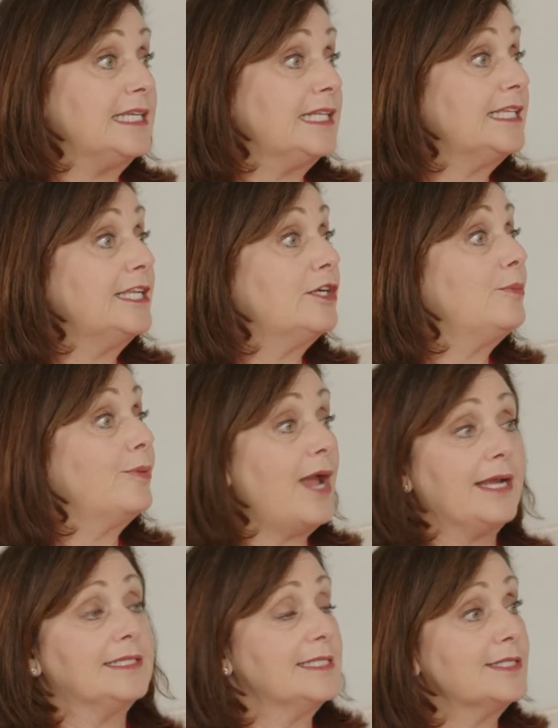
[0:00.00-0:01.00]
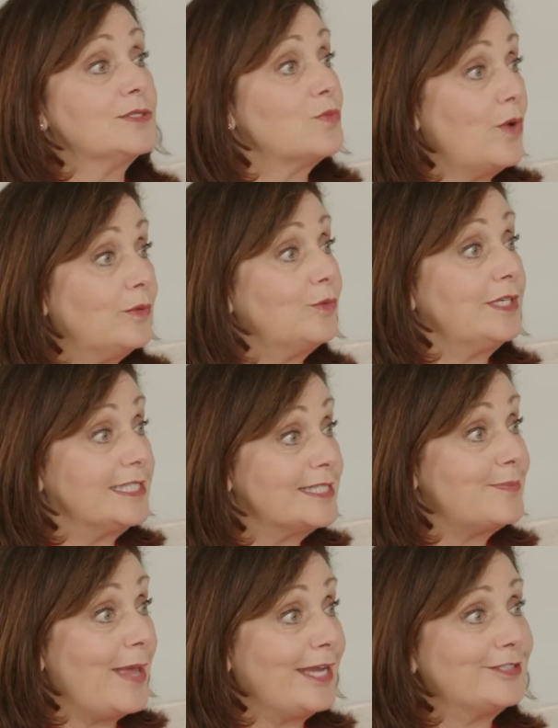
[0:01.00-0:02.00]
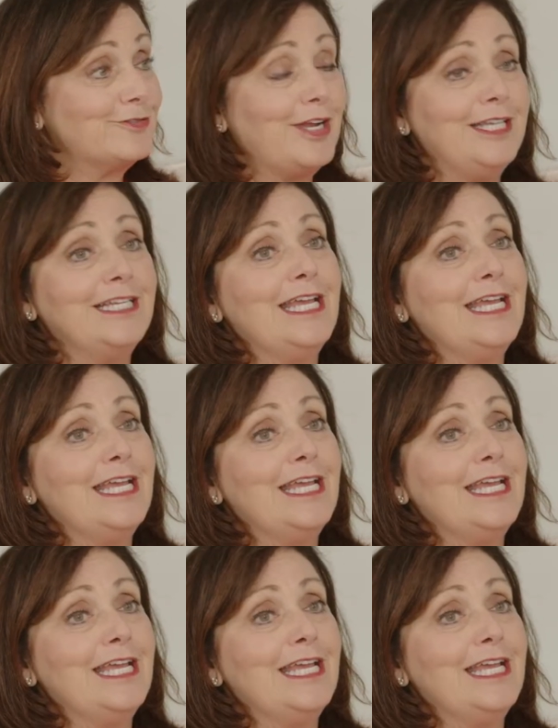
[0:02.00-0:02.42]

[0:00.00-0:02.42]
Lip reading: in clinical practice as one would expect, right?